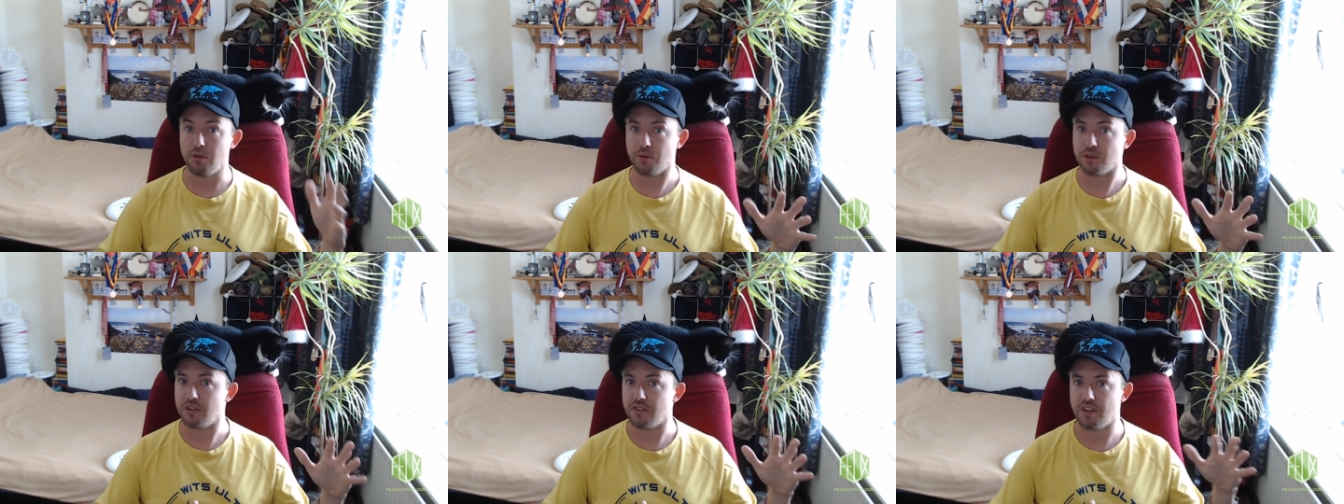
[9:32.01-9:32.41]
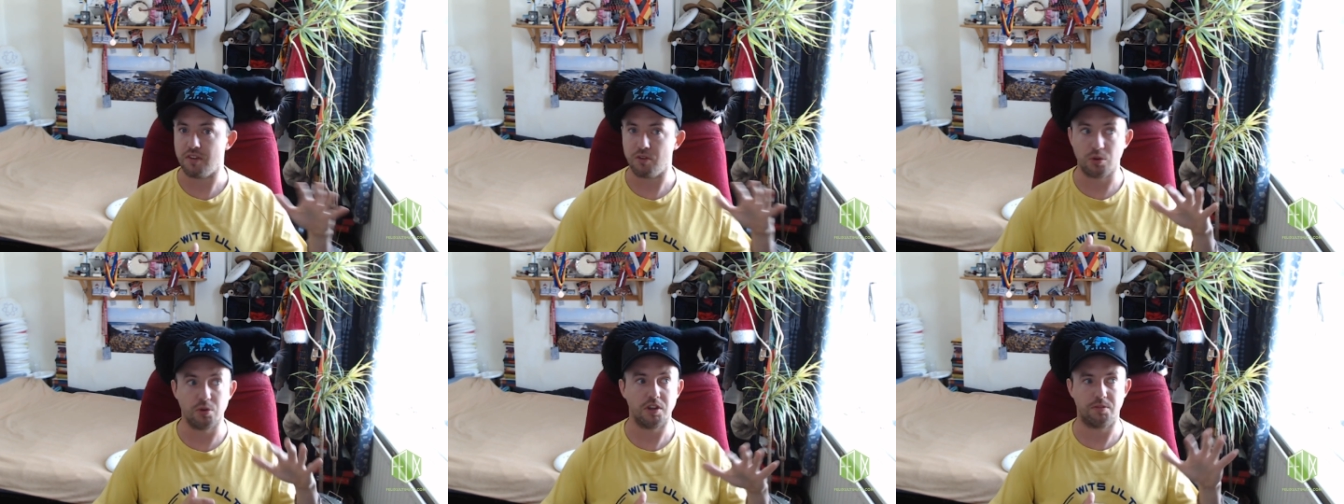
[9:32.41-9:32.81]
because they've
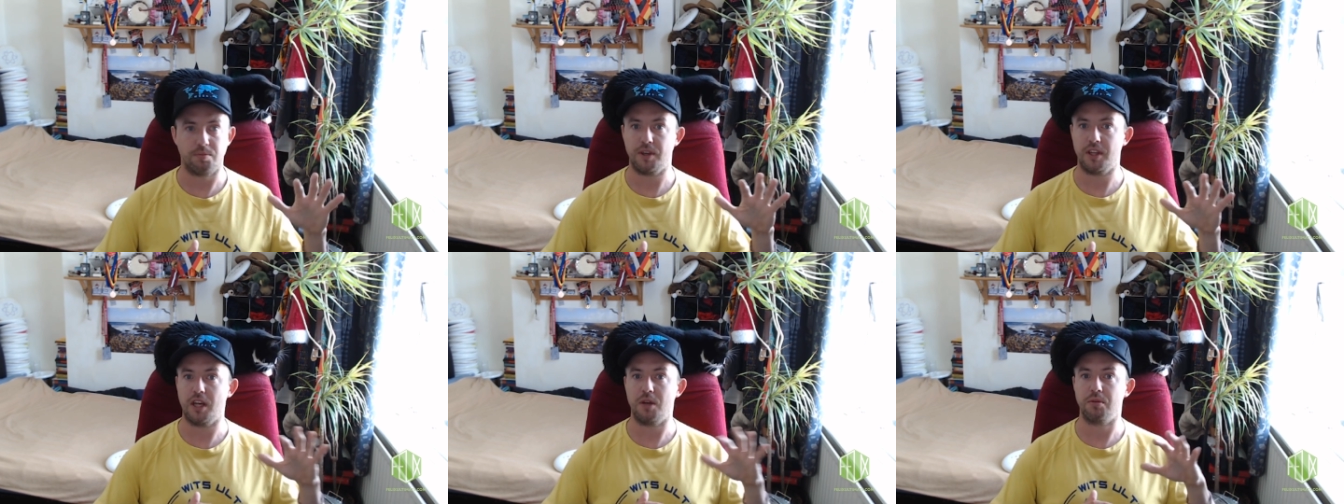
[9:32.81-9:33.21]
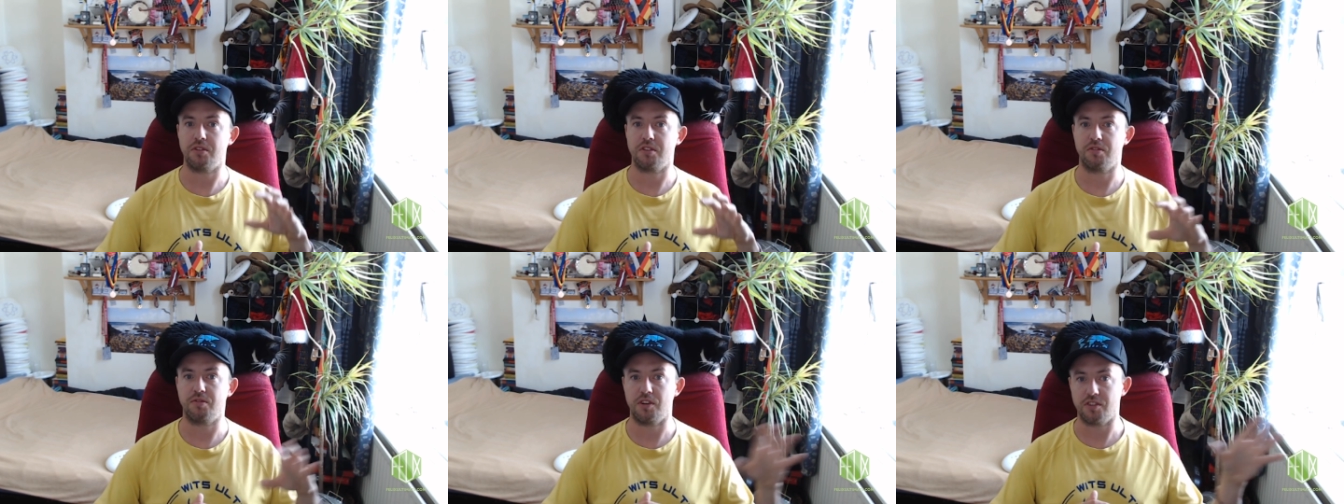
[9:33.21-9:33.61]
always been able
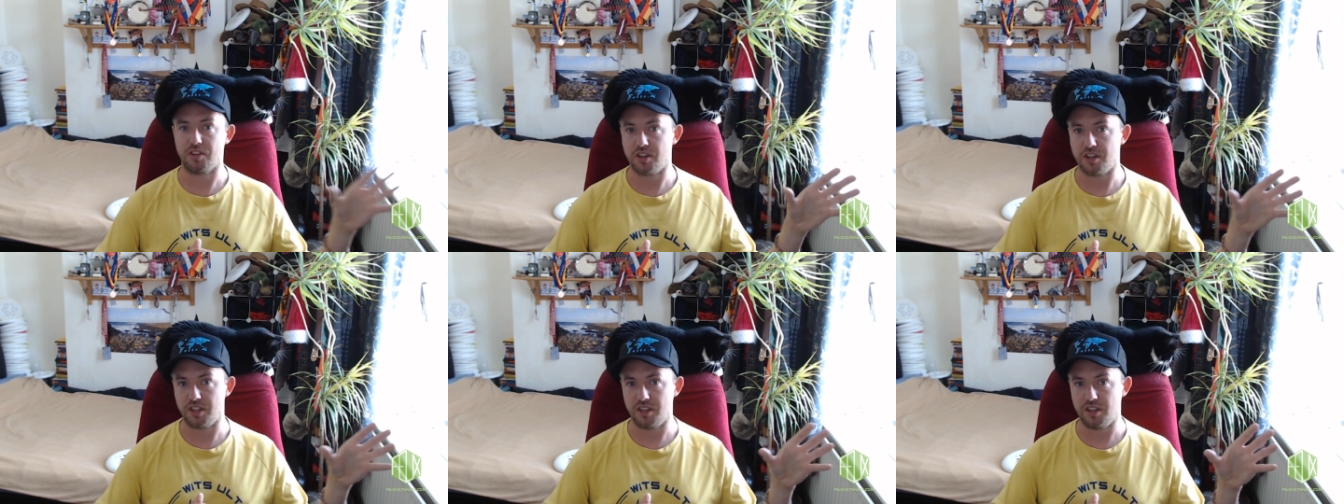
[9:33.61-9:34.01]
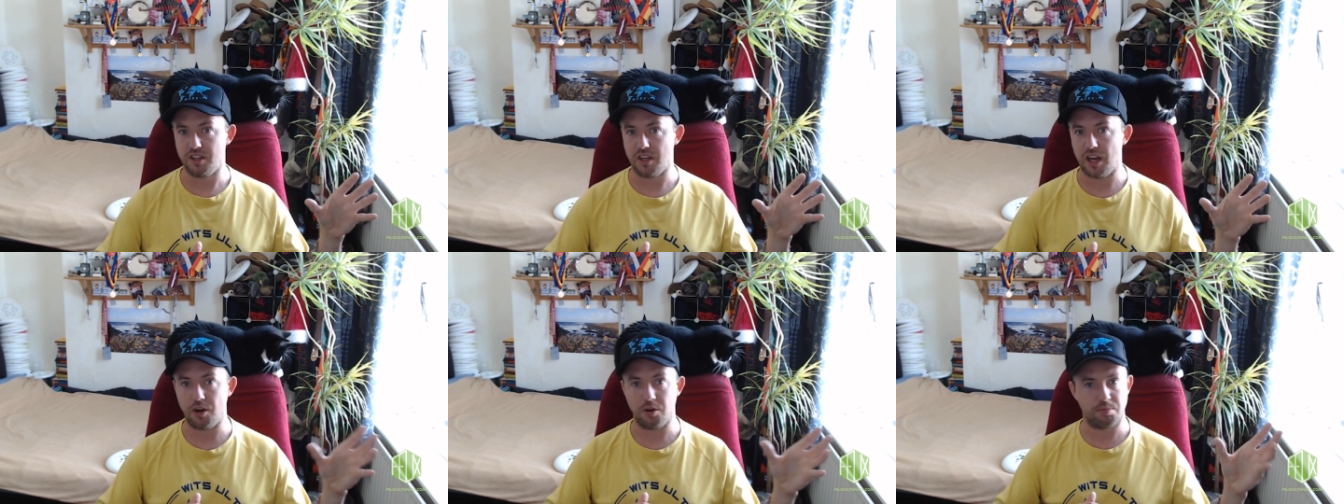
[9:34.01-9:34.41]
to physically
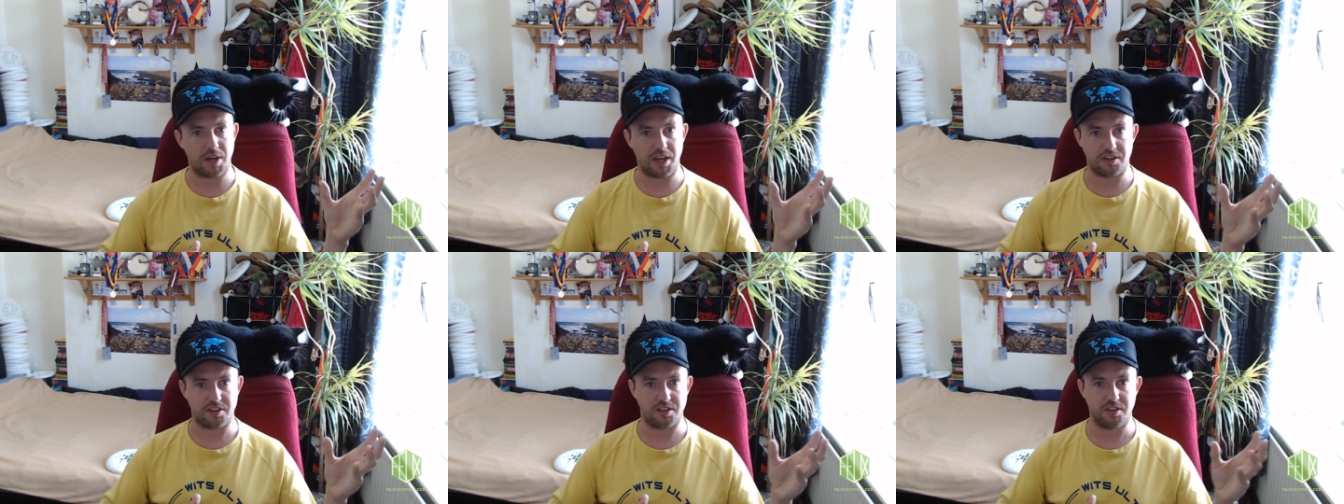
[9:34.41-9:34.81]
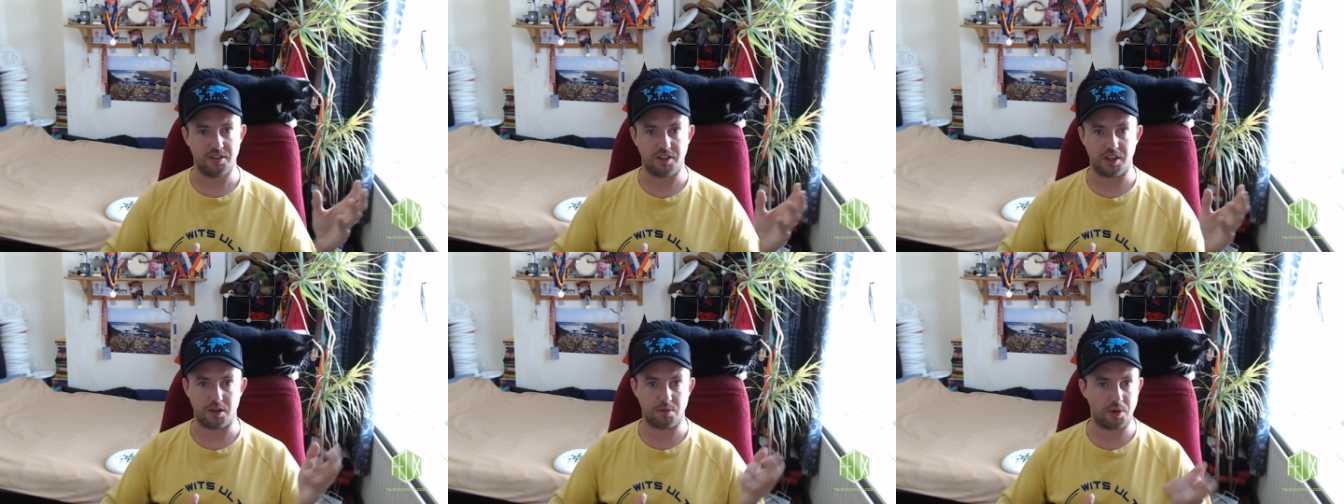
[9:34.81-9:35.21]
outmatch
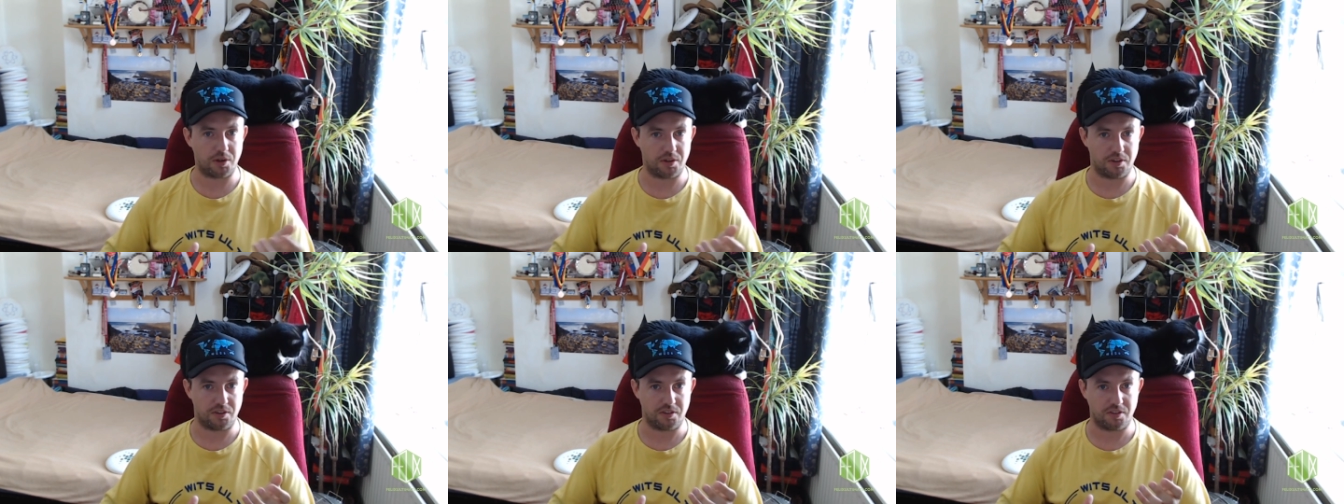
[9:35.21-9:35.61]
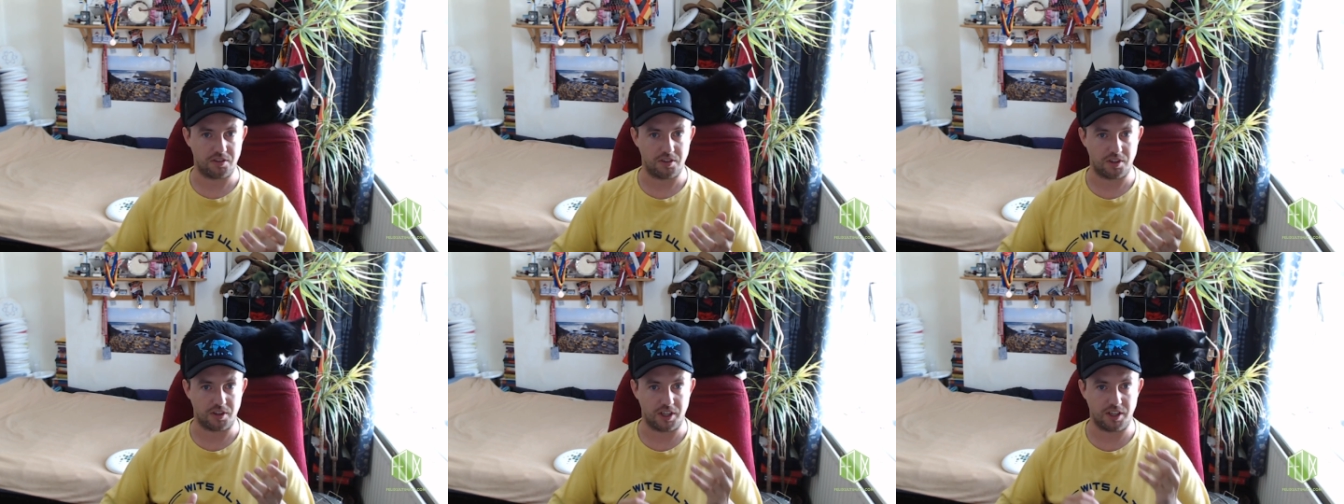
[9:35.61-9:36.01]
their opponents,
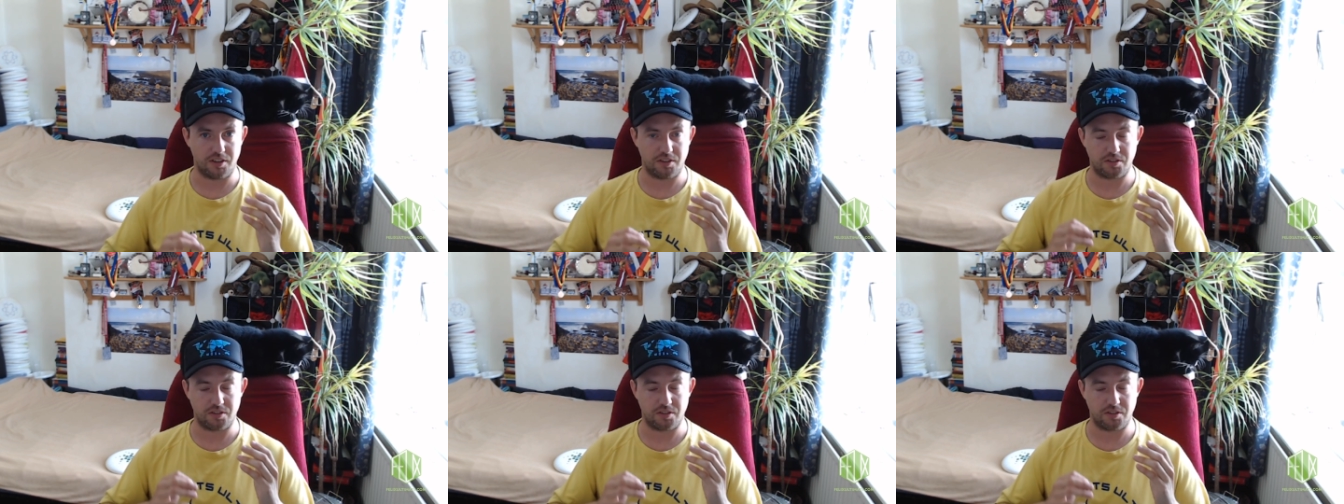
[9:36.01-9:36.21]
all right?